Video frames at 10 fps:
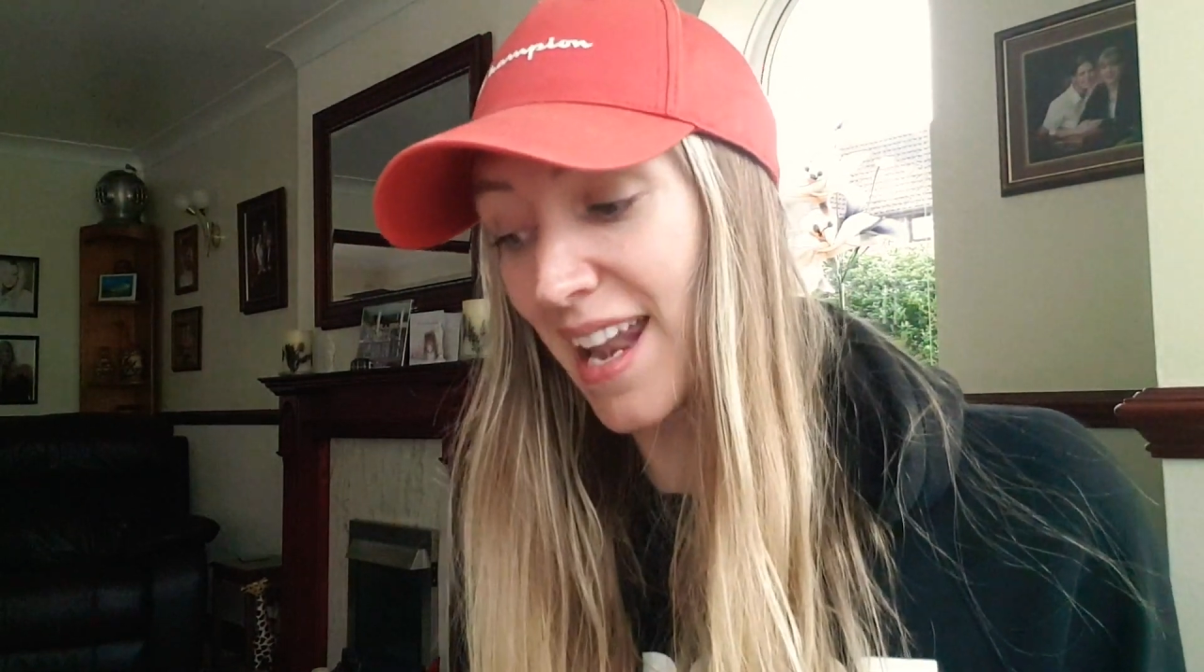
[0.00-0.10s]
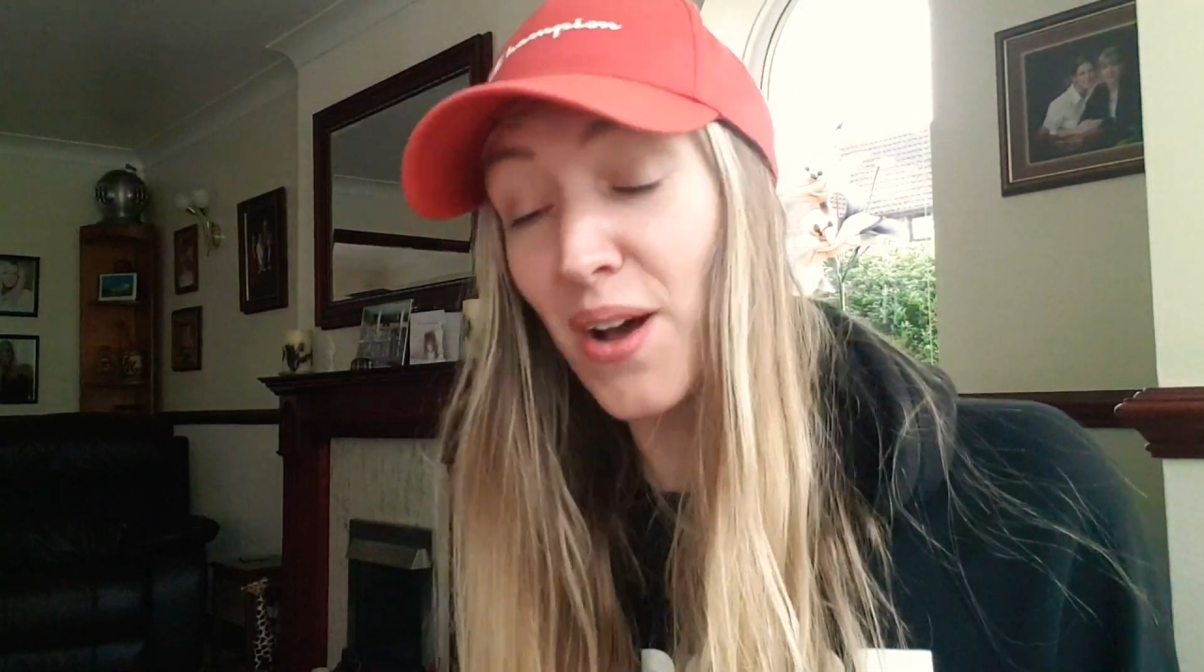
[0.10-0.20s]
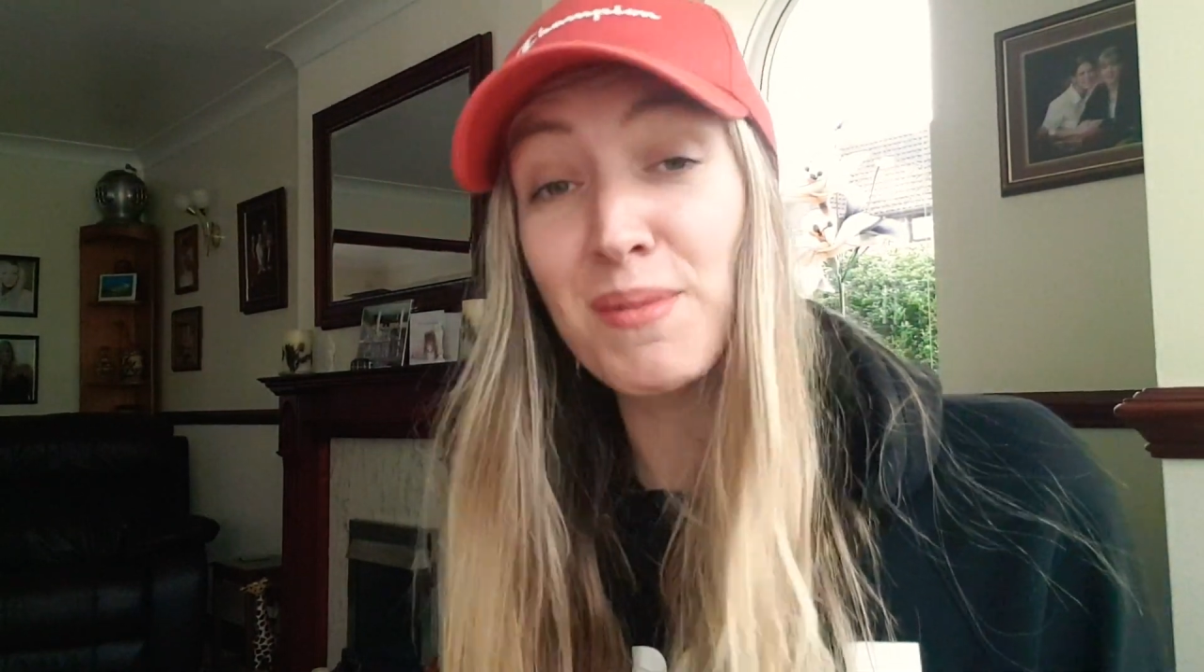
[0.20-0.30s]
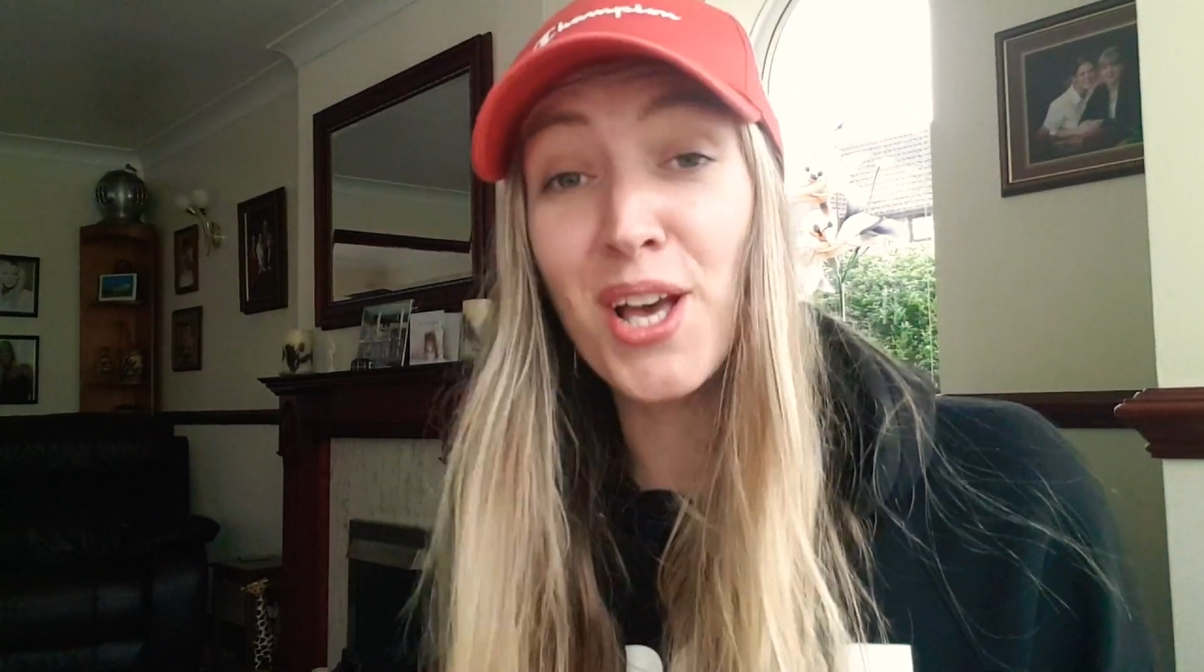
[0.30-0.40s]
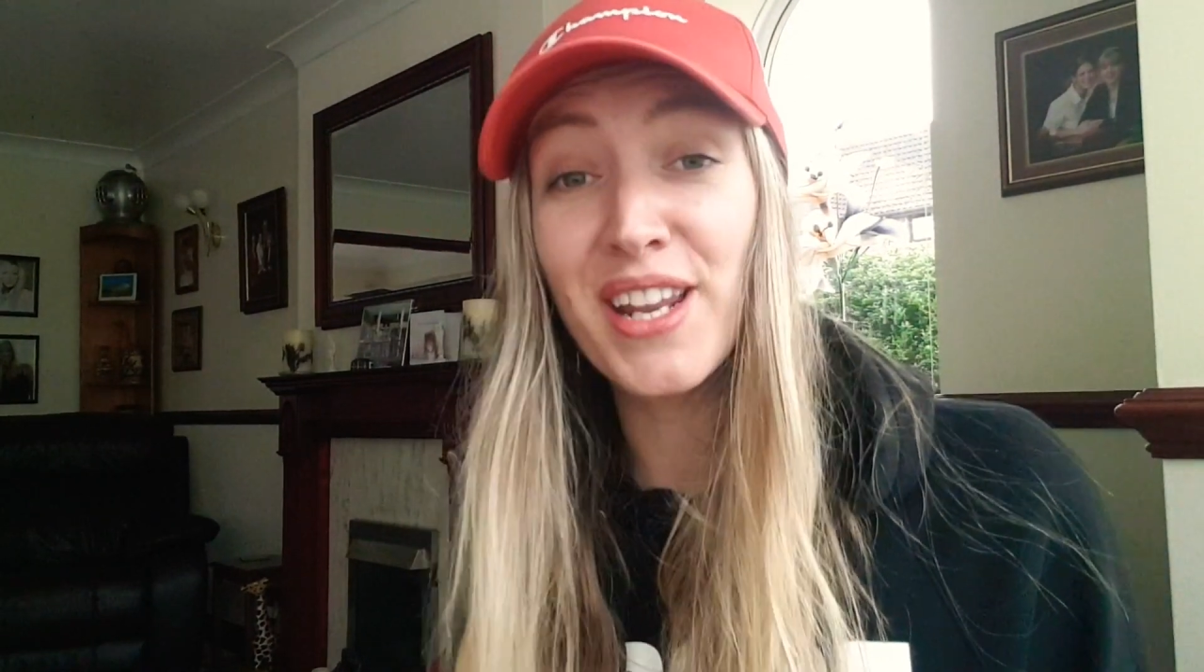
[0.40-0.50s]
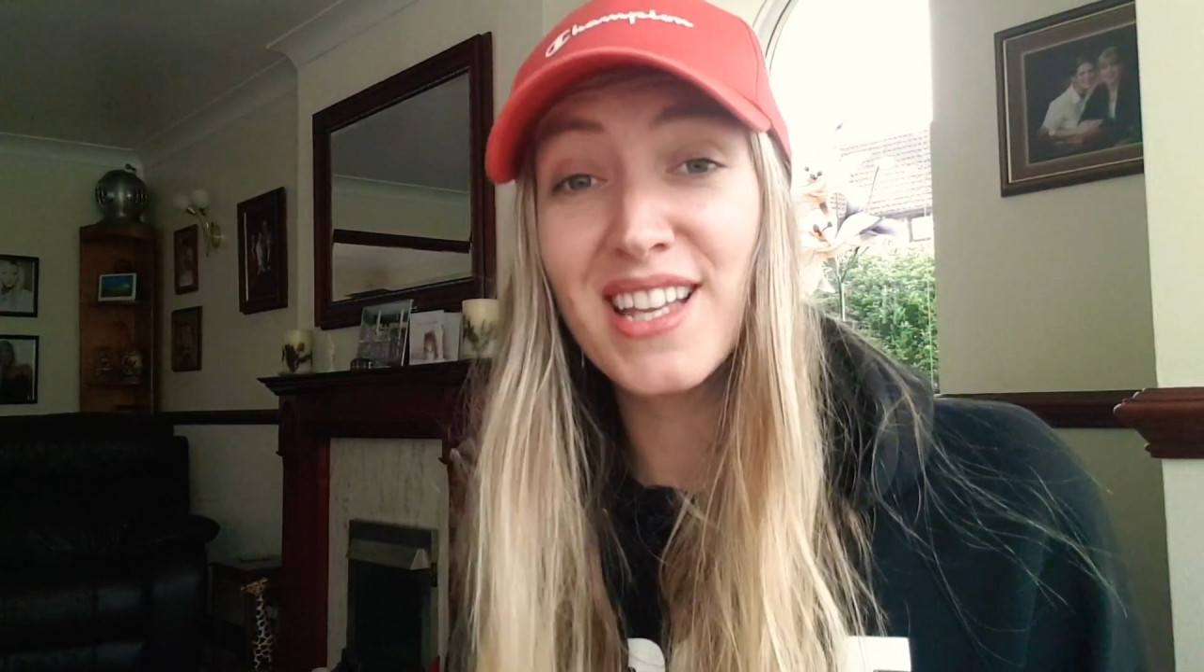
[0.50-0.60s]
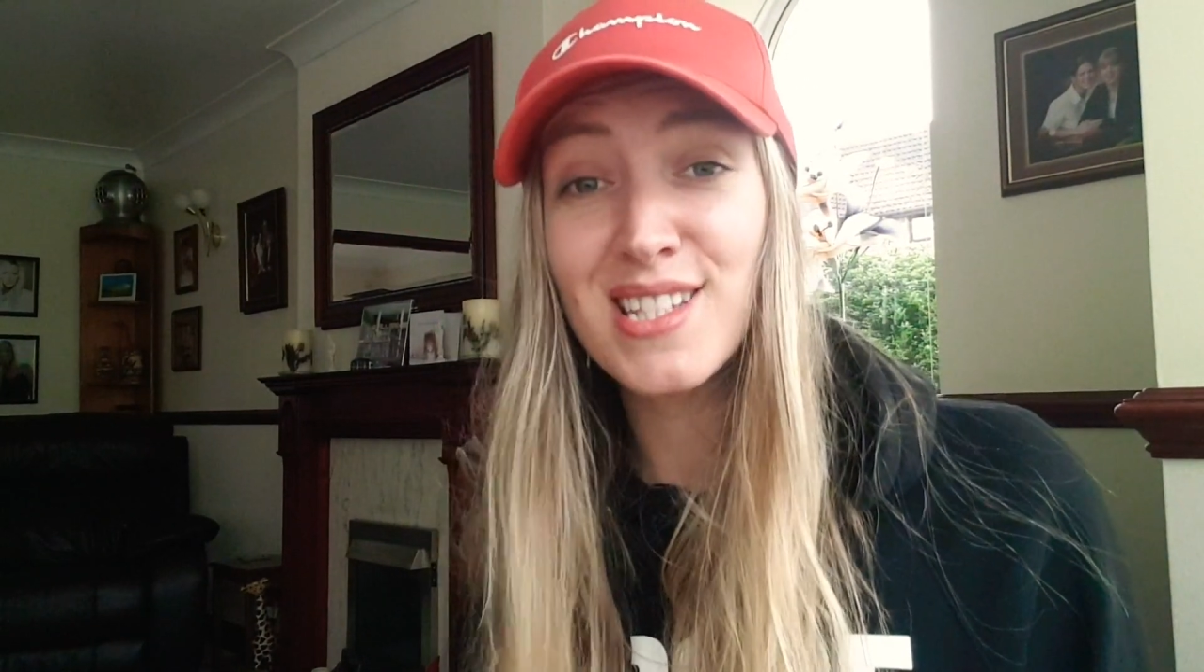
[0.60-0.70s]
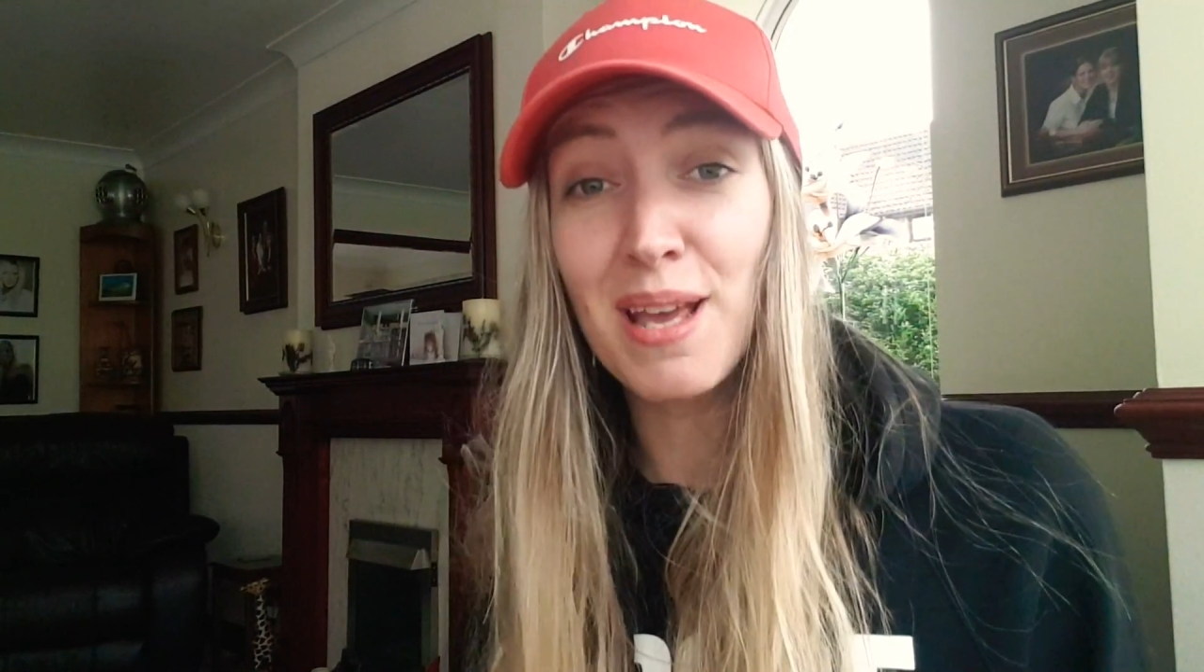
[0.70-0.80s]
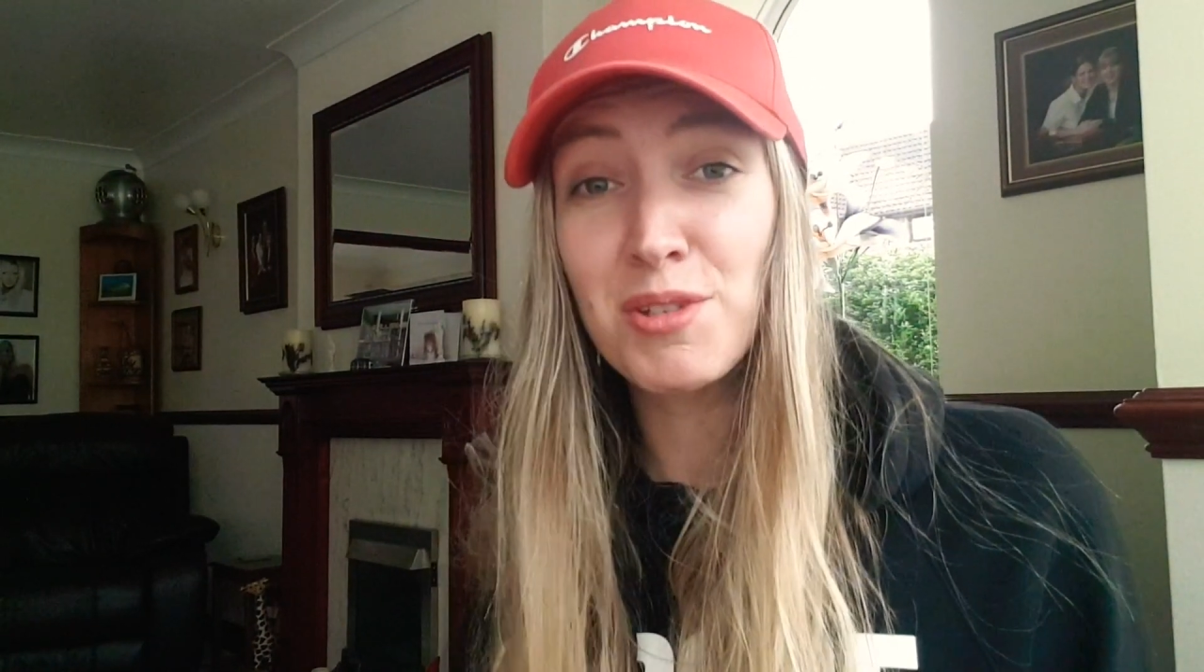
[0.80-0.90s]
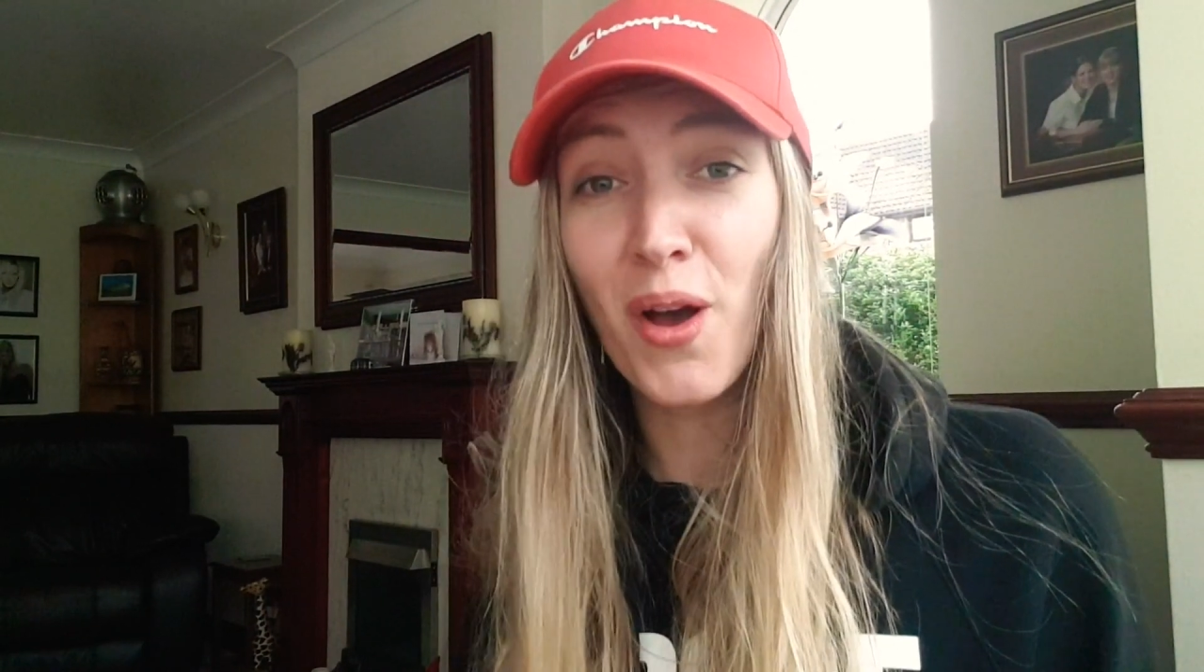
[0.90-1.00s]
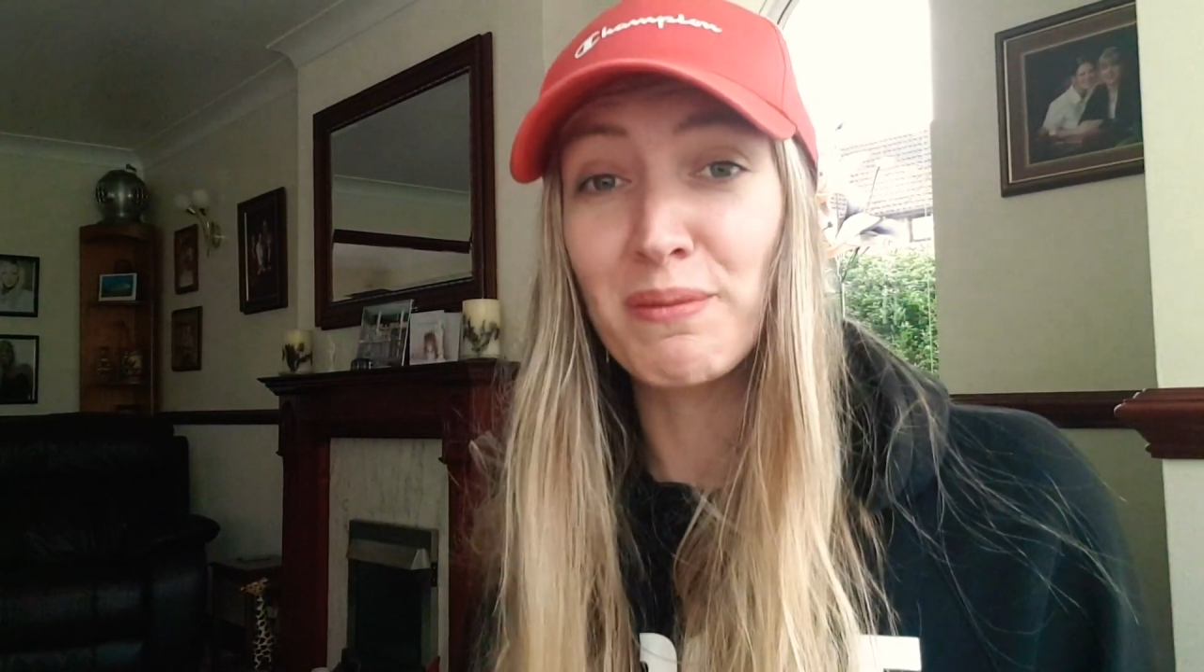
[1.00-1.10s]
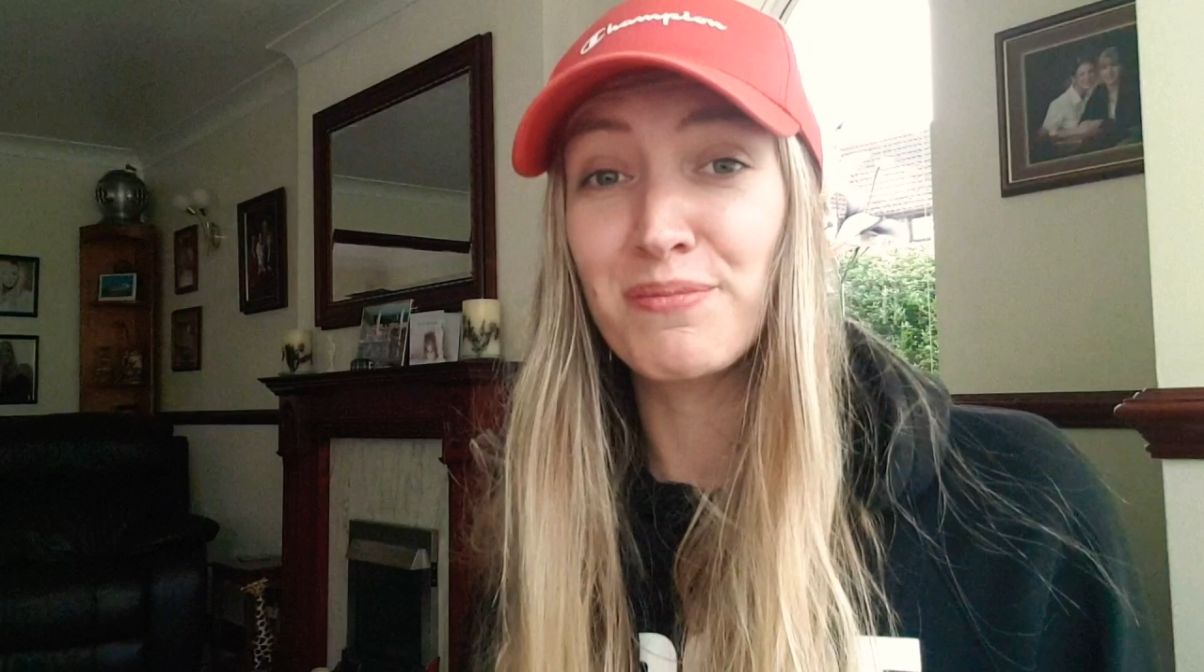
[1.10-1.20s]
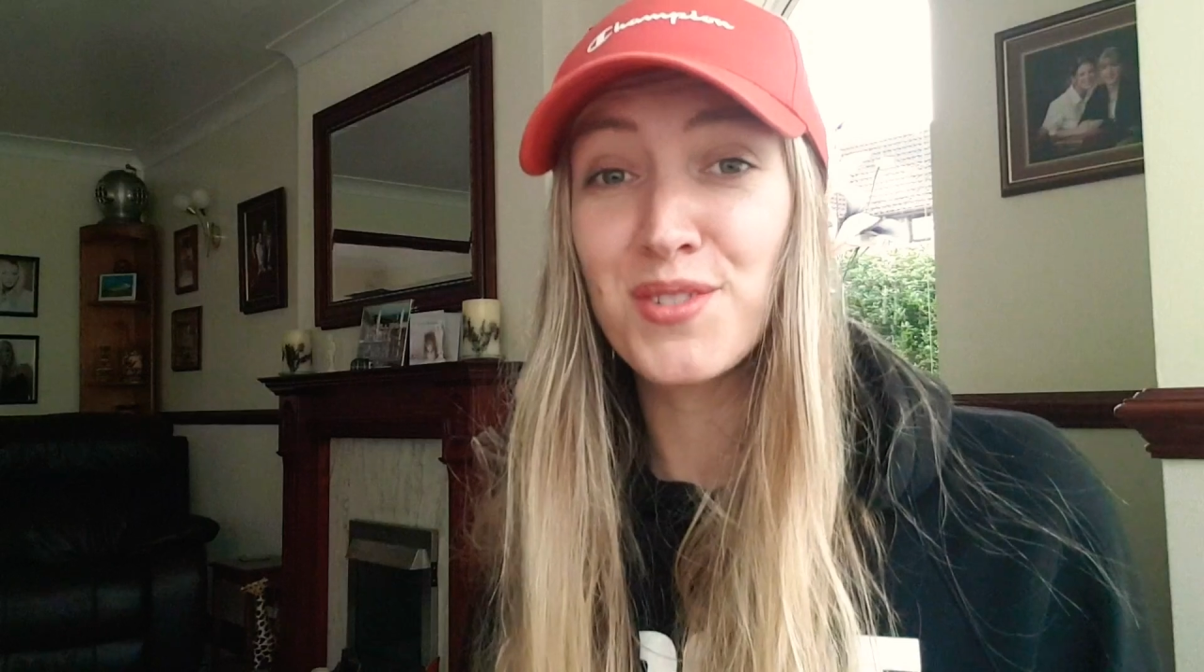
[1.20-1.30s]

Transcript: and I'm learning at the same time